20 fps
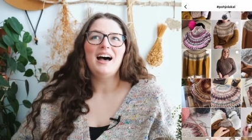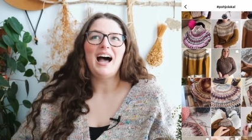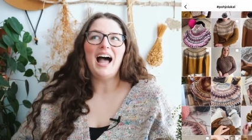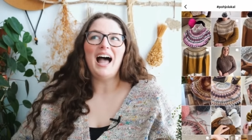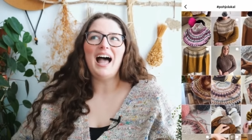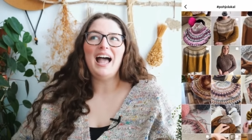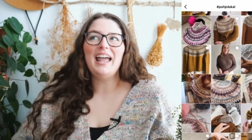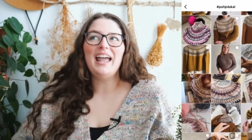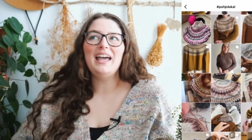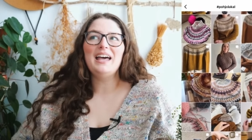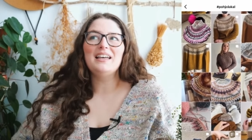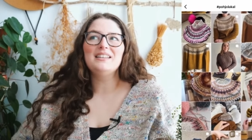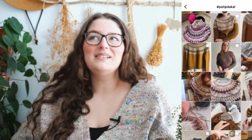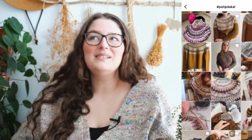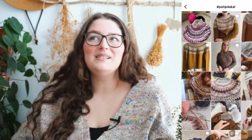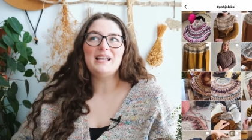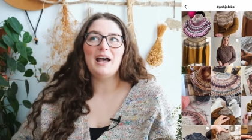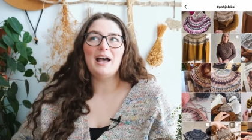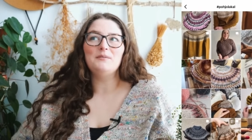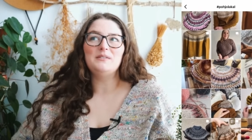I
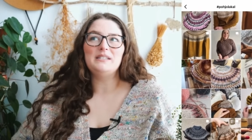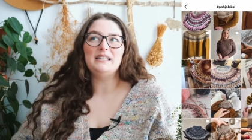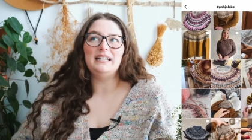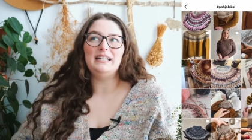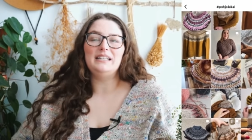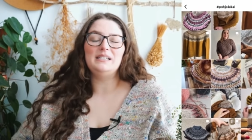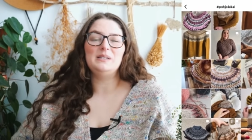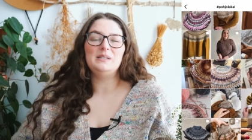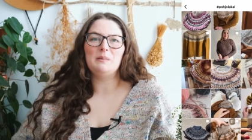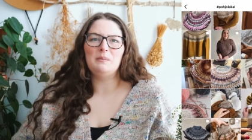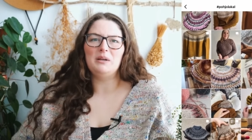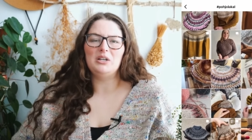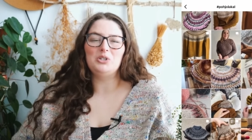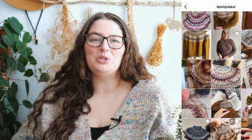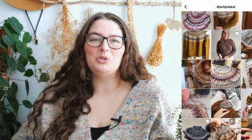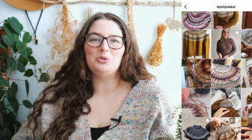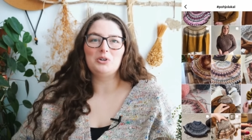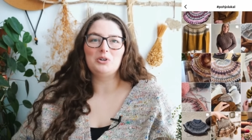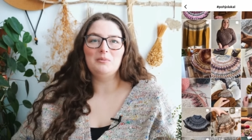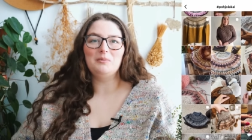have seen some
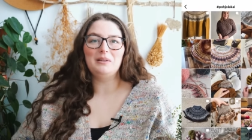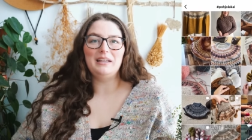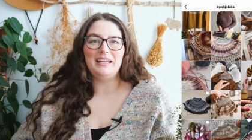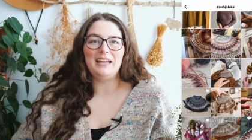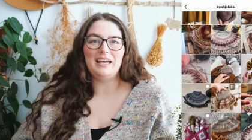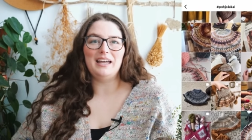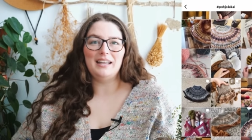extremely